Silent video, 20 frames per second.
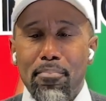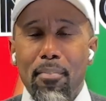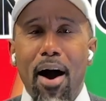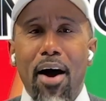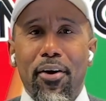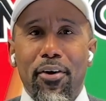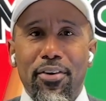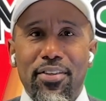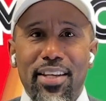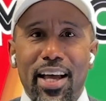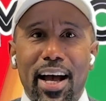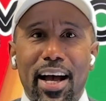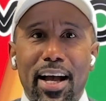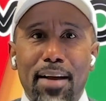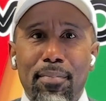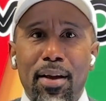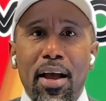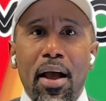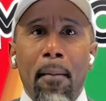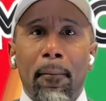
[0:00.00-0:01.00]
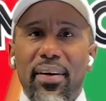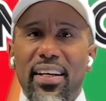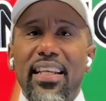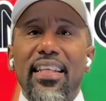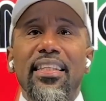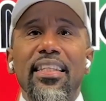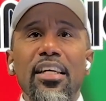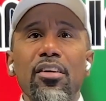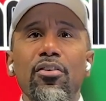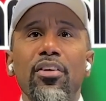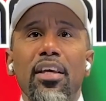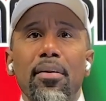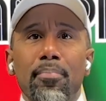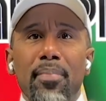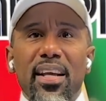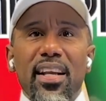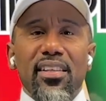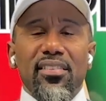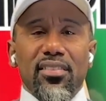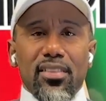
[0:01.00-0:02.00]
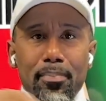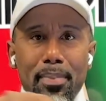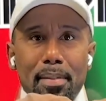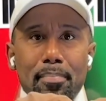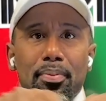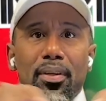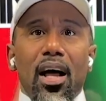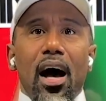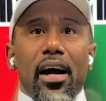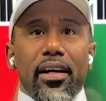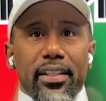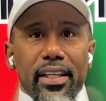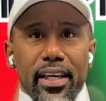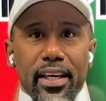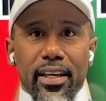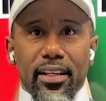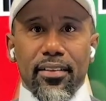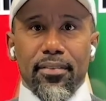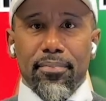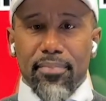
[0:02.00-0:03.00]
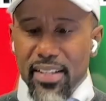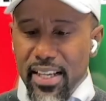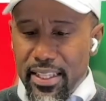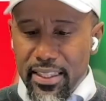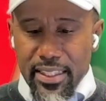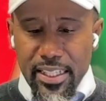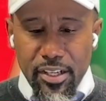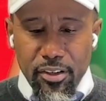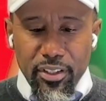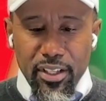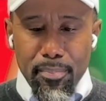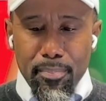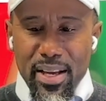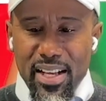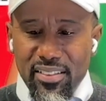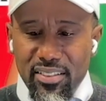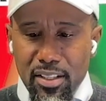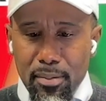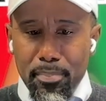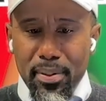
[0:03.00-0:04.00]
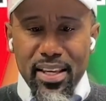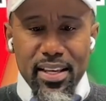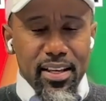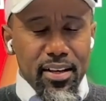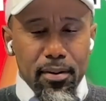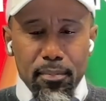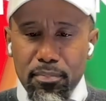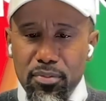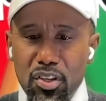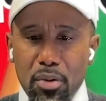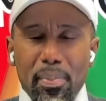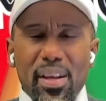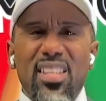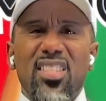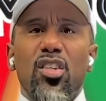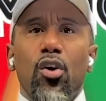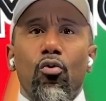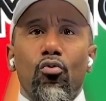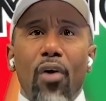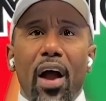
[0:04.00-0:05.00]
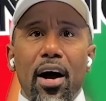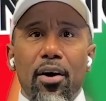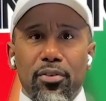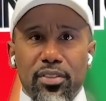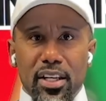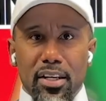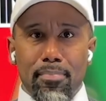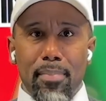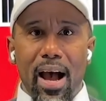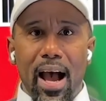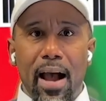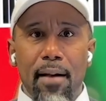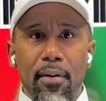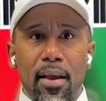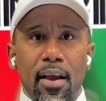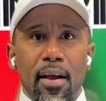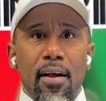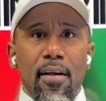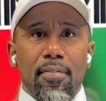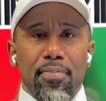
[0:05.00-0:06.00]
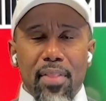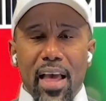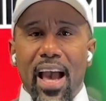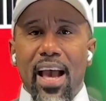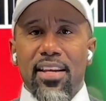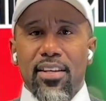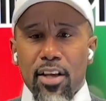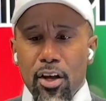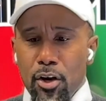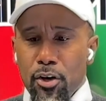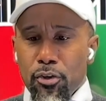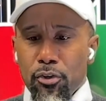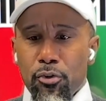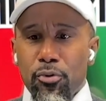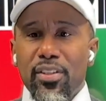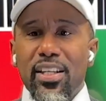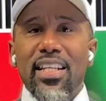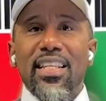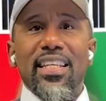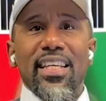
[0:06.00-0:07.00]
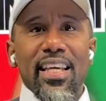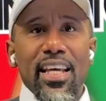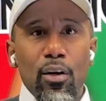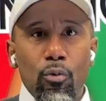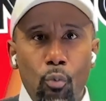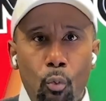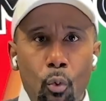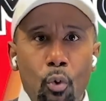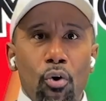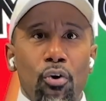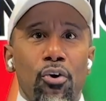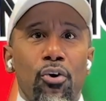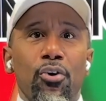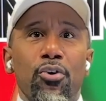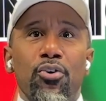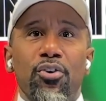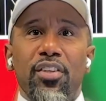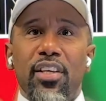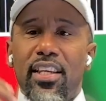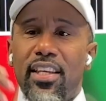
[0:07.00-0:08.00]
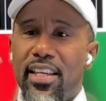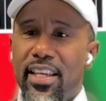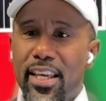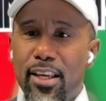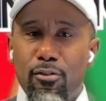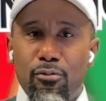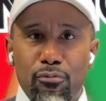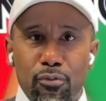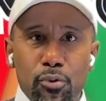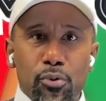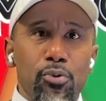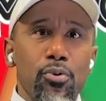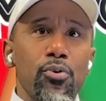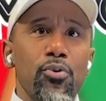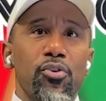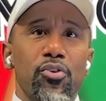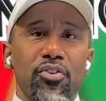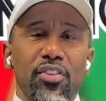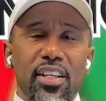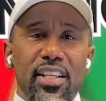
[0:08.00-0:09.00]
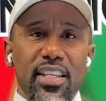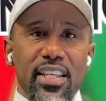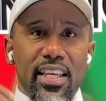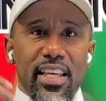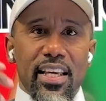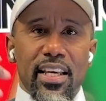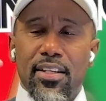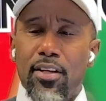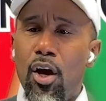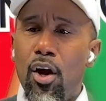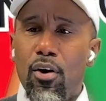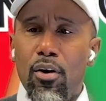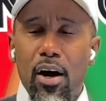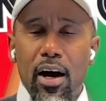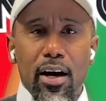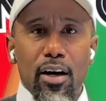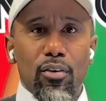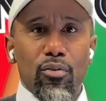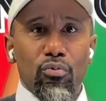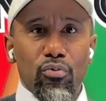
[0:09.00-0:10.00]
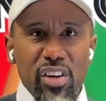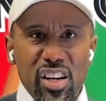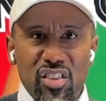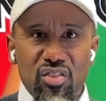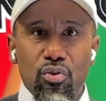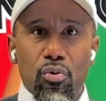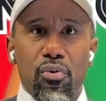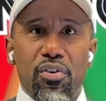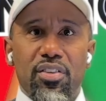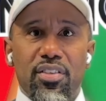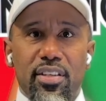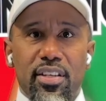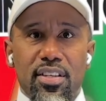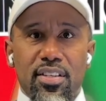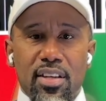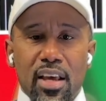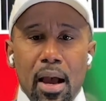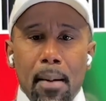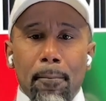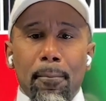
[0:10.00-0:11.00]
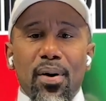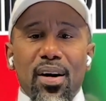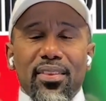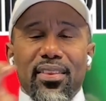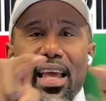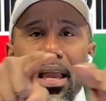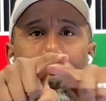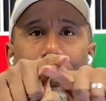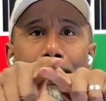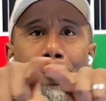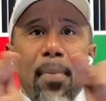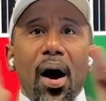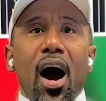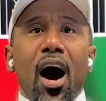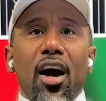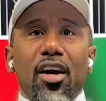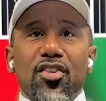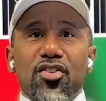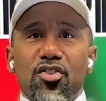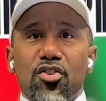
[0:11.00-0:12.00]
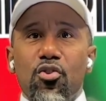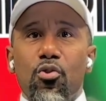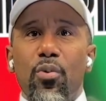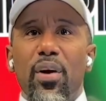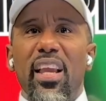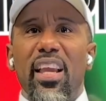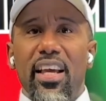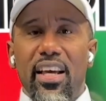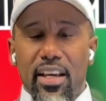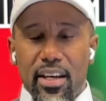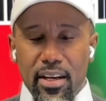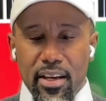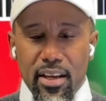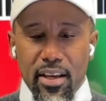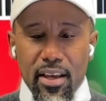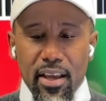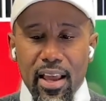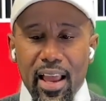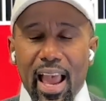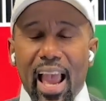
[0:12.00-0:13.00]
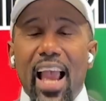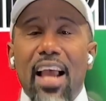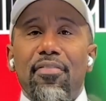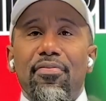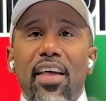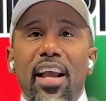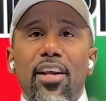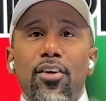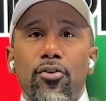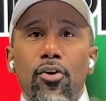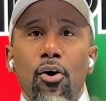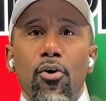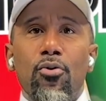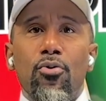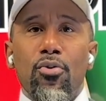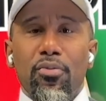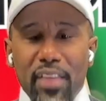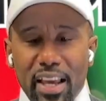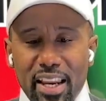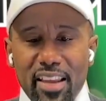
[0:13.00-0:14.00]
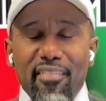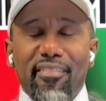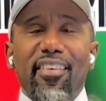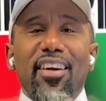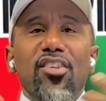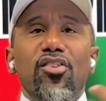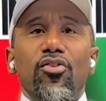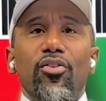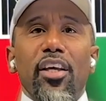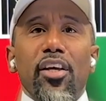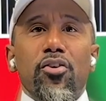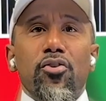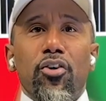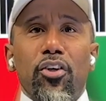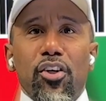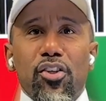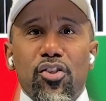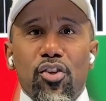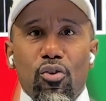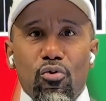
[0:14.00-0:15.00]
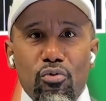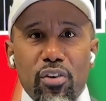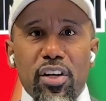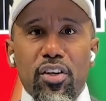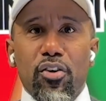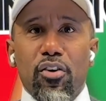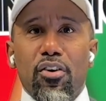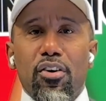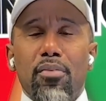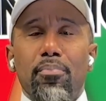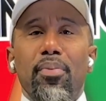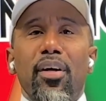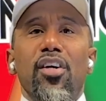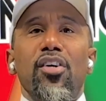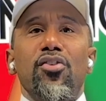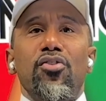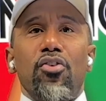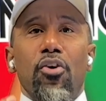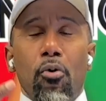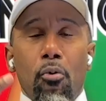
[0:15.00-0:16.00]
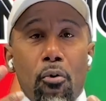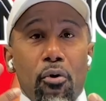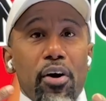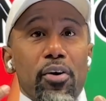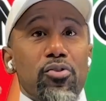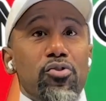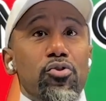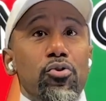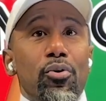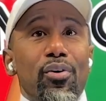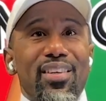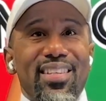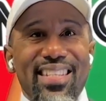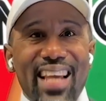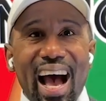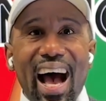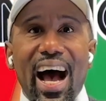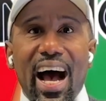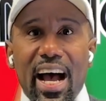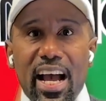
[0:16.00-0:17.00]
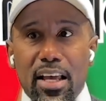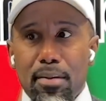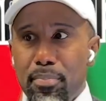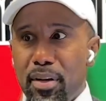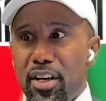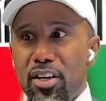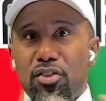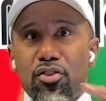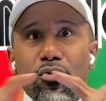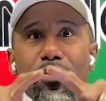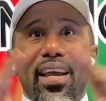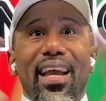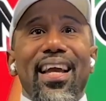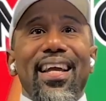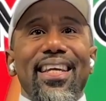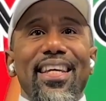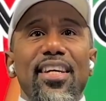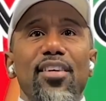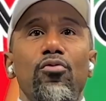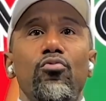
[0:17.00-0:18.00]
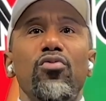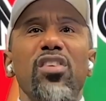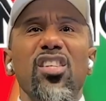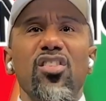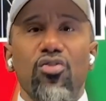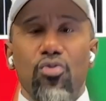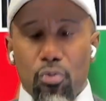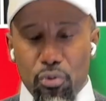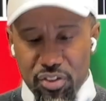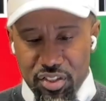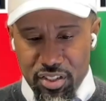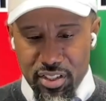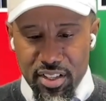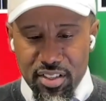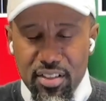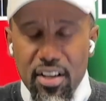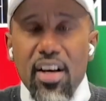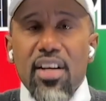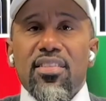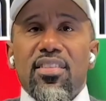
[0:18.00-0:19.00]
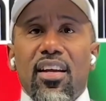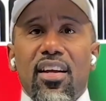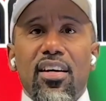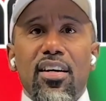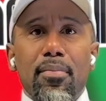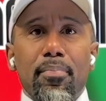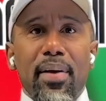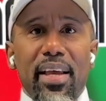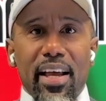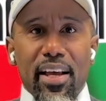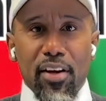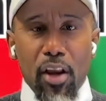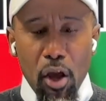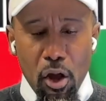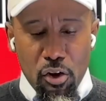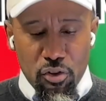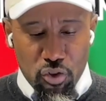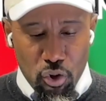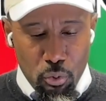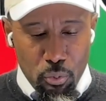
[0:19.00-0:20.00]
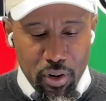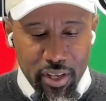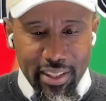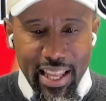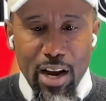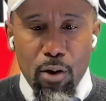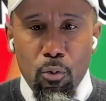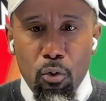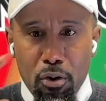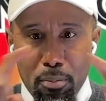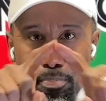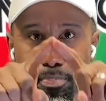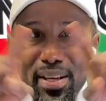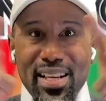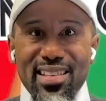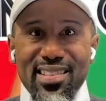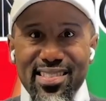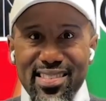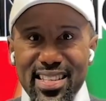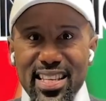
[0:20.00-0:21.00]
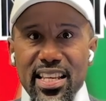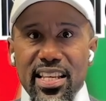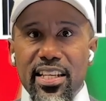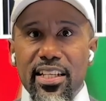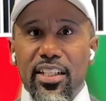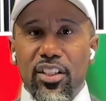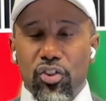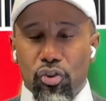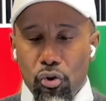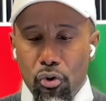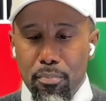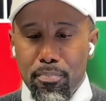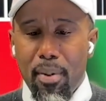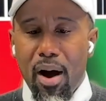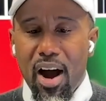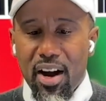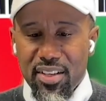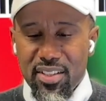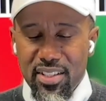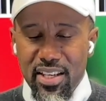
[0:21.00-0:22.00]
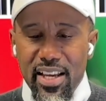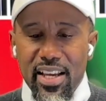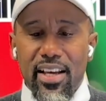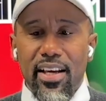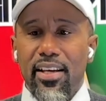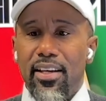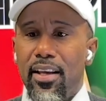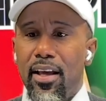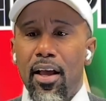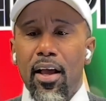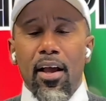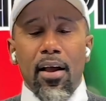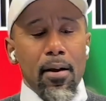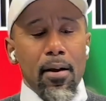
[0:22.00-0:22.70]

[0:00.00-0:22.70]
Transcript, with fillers: modern time, but it literally means to be blocked in. It literally means to be to be surrounded by. That you need to get water, you need to get food, you need to get uh, resources, but they box you in, and they know that eventually you're going to surrender because, or else you'll die because you can't get resources to come in. So when they were besieged or boxed in,